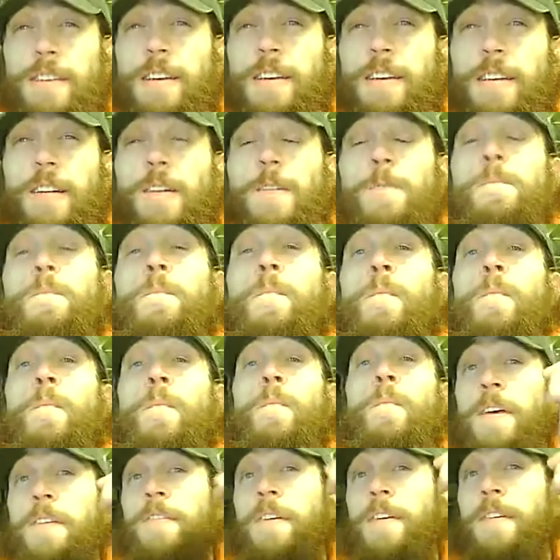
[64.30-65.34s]
signal.
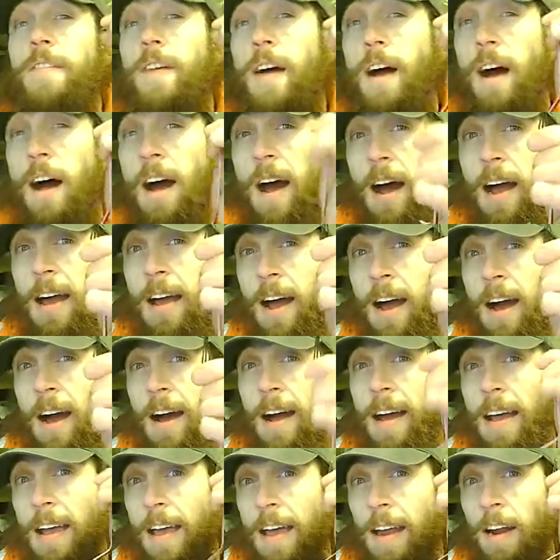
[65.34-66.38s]
This is a high
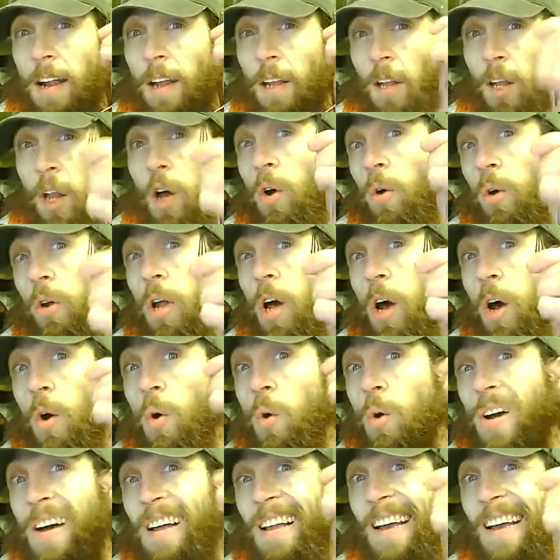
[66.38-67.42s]
high and a low low.